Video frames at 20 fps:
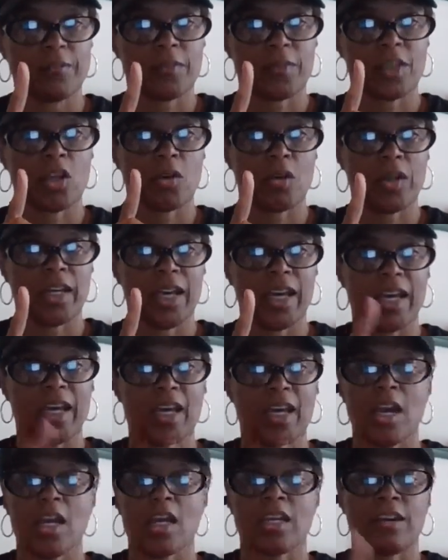okay?
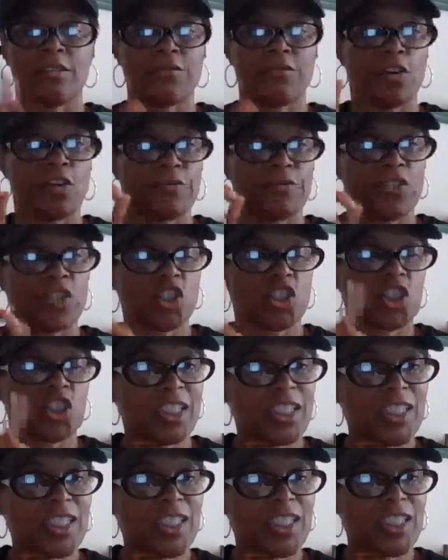If your vision
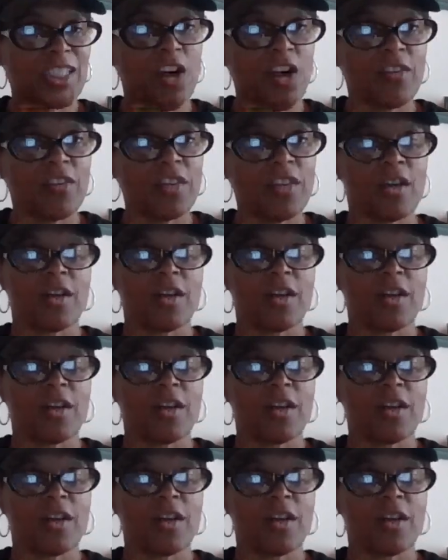is health,